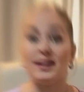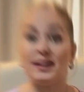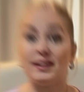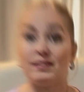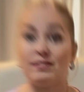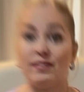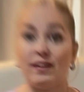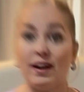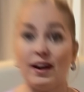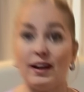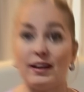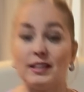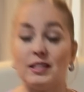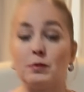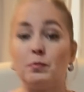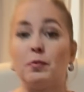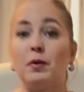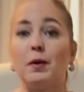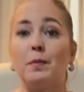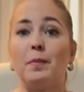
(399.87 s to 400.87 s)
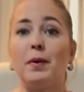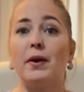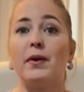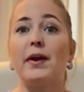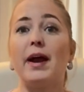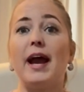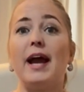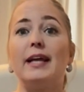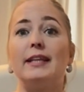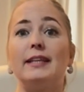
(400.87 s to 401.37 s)
advice:
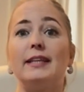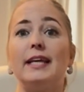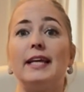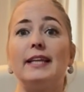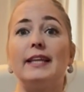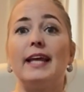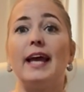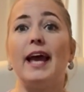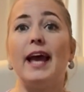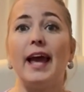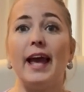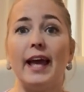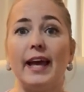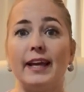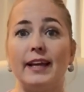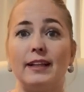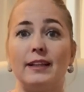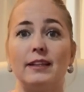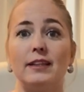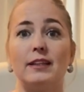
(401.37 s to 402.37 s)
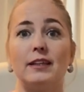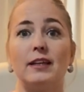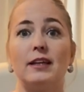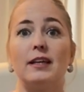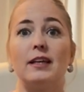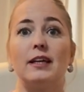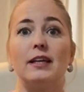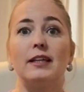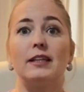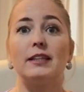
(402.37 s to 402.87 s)
prepare a detailed
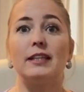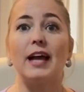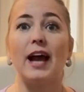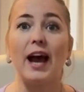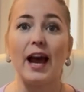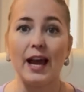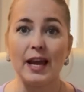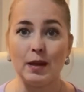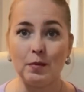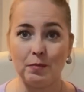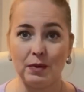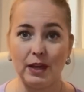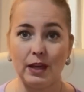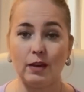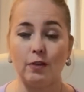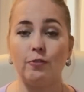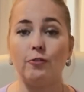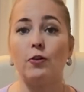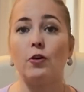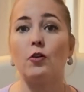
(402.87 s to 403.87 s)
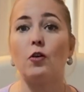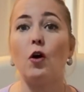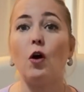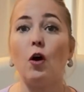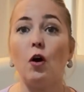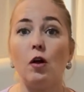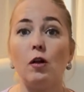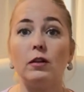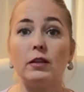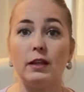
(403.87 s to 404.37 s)
timing for
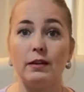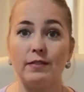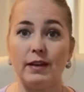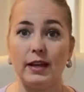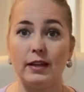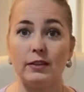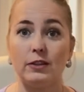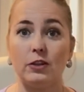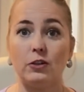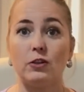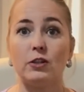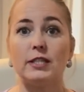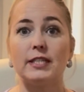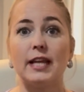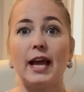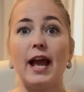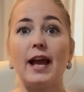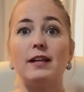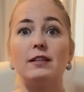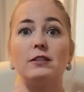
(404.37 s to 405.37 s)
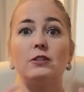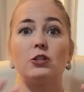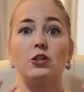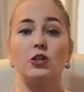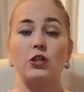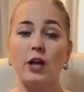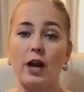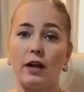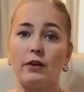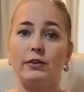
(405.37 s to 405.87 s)
all the vendors and
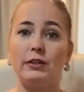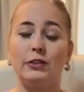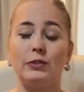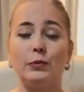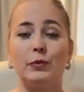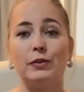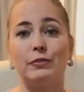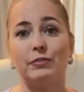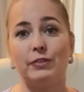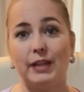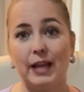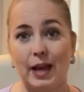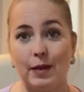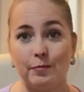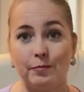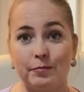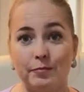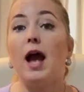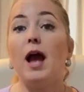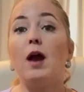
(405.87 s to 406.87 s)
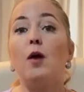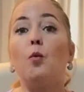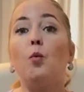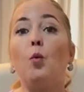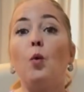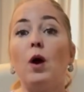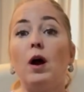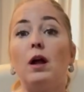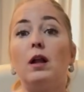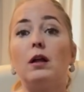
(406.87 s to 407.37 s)
share it with them. A
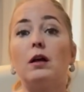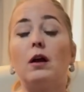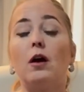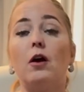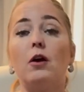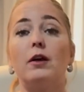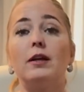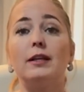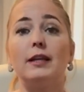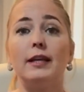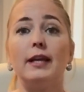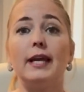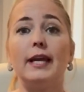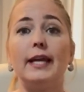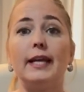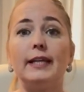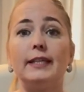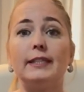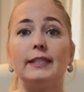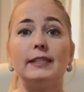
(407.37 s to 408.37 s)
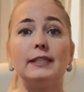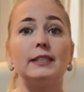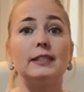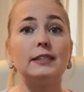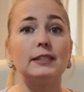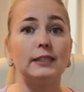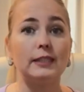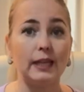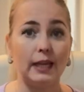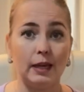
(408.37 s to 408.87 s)
well-coordinated
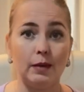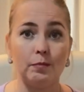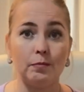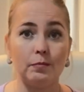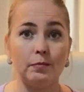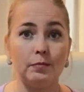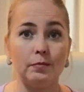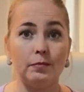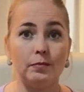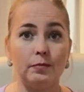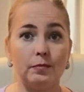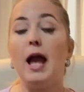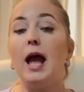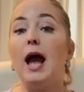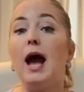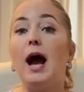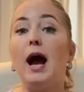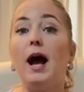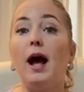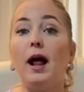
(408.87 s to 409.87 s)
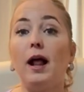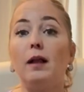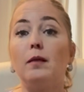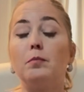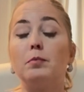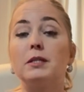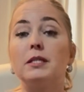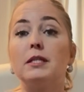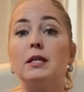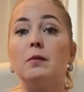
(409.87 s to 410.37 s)
team
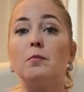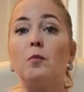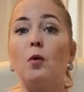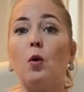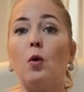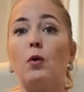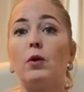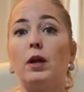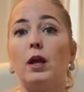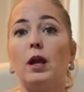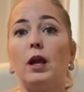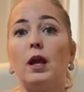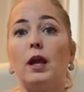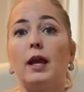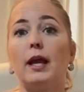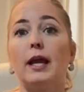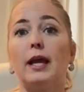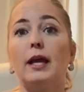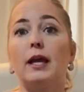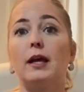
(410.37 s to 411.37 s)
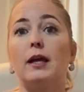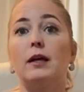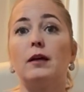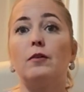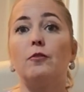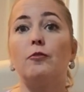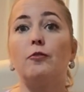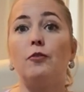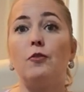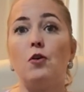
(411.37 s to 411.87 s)
helps the morning
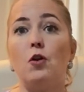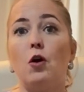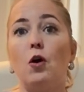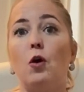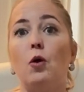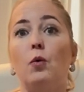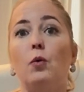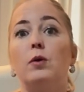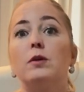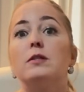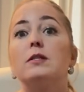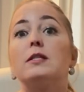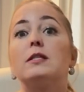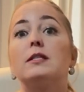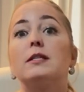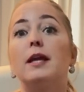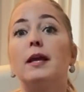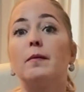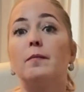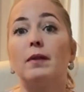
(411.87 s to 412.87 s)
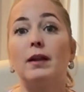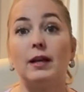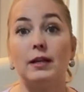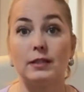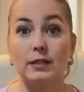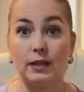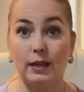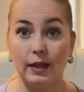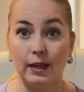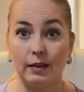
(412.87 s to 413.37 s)
flow
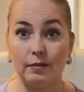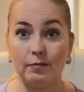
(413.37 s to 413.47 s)
seamlessly.